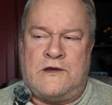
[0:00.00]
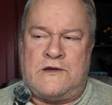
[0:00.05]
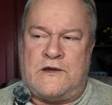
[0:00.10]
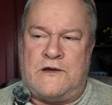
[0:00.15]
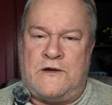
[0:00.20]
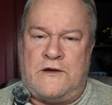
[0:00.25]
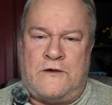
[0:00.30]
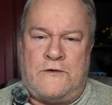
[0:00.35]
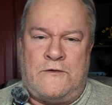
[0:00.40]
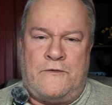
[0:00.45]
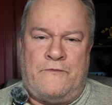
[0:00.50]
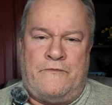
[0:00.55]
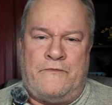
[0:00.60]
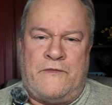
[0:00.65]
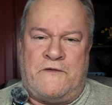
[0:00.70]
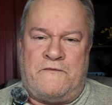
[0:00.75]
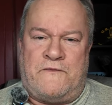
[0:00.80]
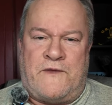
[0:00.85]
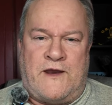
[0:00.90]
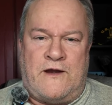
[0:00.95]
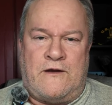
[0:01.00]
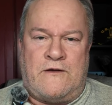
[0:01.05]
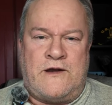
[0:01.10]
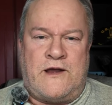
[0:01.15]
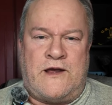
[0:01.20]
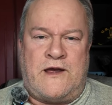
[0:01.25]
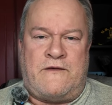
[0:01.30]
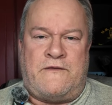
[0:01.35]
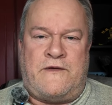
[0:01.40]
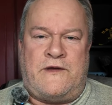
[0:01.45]
So if they
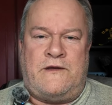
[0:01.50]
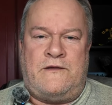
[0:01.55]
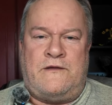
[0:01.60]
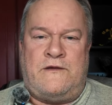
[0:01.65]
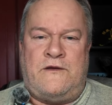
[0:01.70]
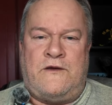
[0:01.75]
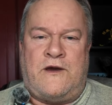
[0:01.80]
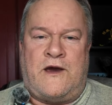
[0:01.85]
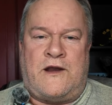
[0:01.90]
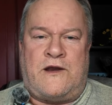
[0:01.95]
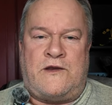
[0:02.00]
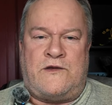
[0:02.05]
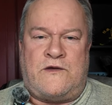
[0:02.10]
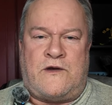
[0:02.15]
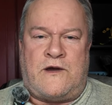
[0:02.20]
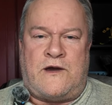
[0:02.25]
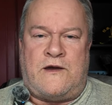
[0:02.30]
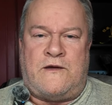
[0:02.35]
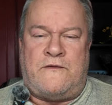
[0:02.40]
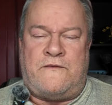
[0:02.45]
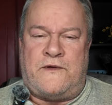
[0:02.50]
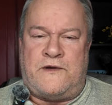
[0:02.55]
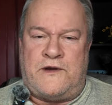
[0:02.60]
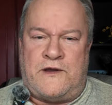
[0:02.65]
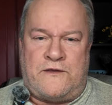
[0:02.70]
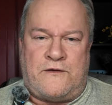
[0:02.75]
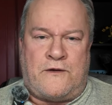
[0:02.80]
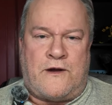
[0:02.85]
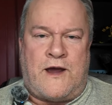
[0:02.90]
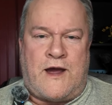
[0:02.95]
don't have it, you got to drive
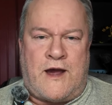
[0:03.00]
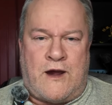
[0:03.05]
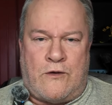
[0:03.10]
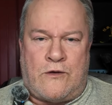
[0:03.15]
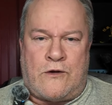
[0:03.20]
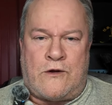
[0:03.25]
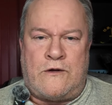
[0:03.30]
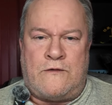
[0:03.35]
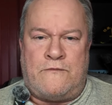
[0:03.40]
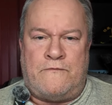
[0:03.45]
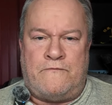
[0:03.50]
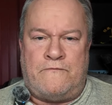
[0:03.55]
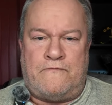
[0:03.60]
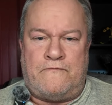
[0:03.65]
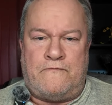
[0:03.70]
another hour